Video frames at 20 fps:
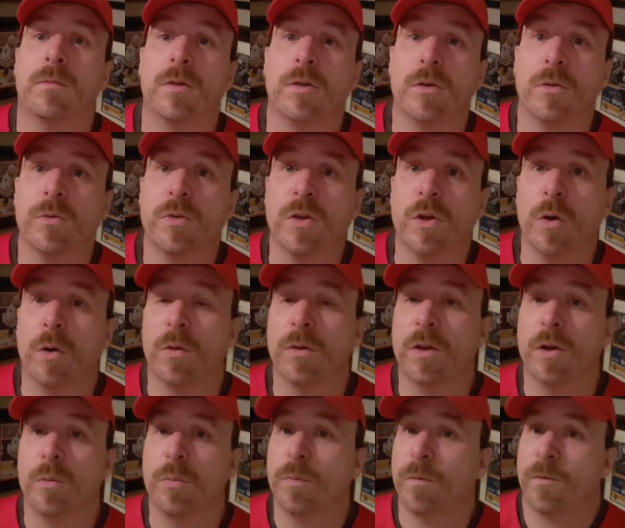
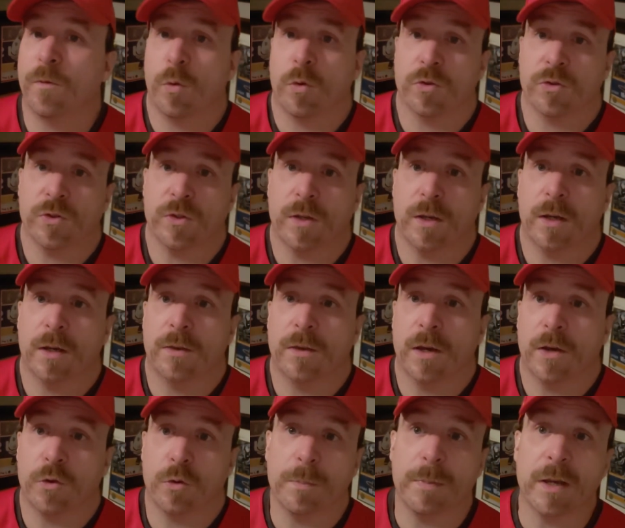Of course,
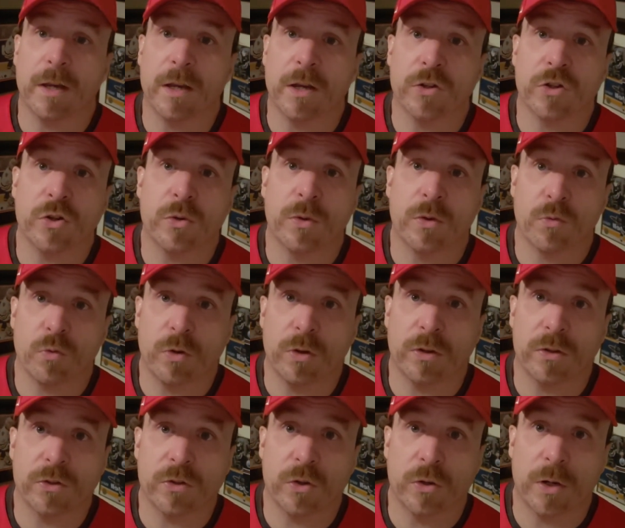the other big issue that
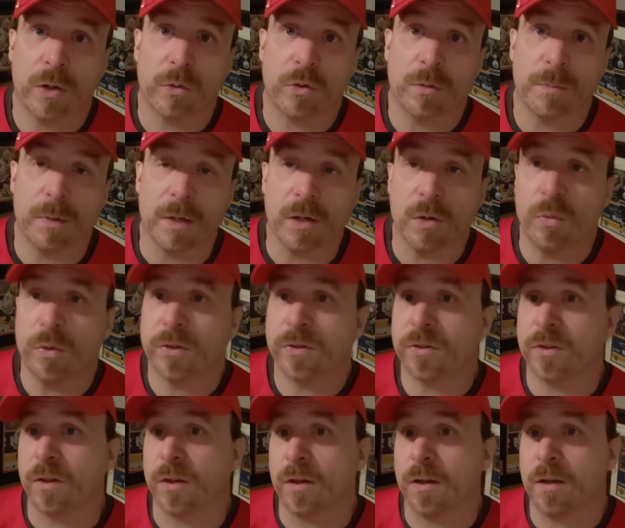really stood out to me
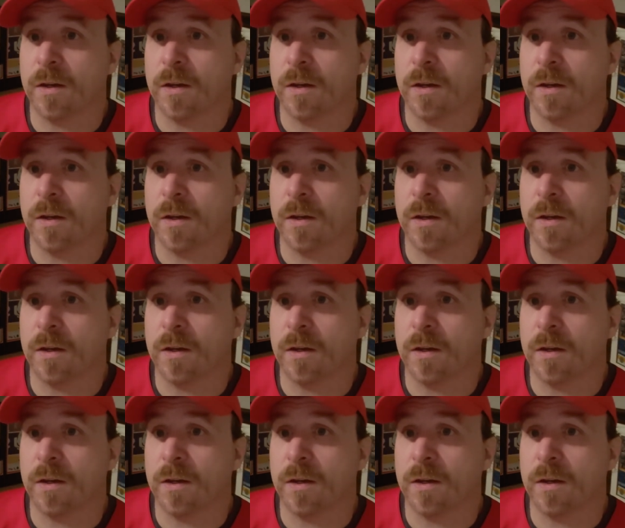was